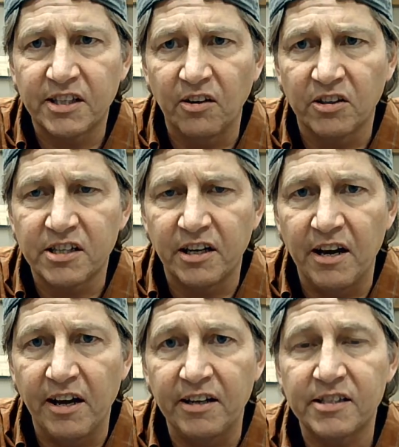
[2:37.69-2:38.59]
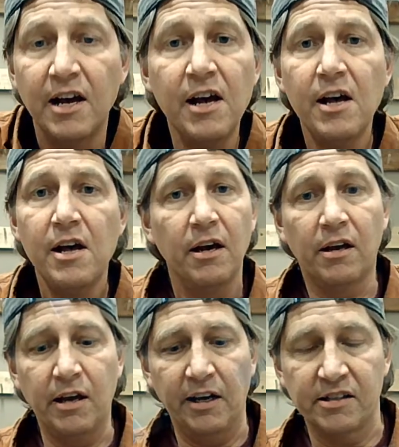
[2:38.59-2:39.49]
It looks kind of nice.
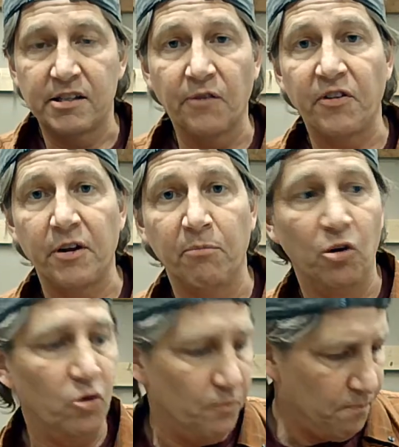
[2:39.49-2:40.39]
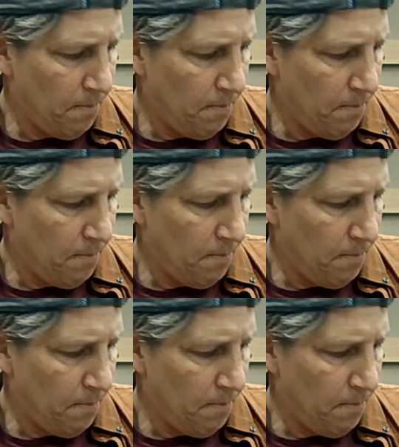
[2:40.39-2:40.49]
Again, it's different than blue.